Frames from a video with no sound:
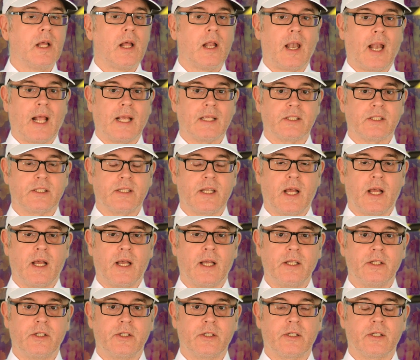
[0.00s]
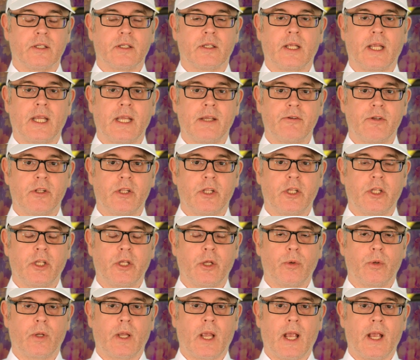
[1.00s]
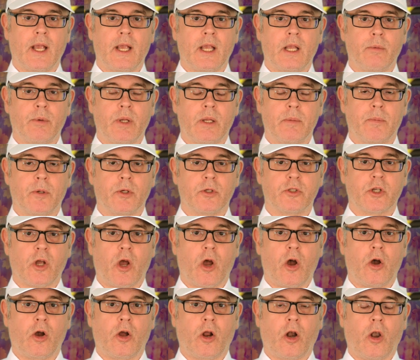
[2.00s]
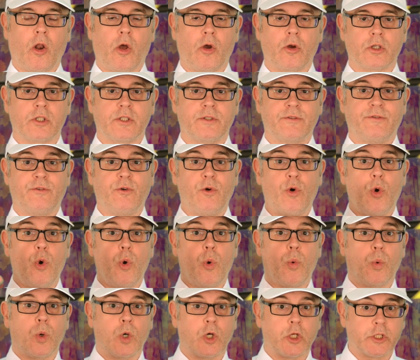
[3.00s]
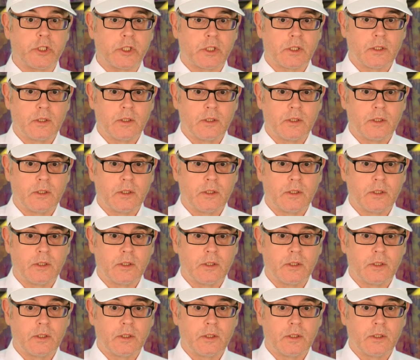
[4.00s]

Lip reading: last night here in the UK, we put our clocks forward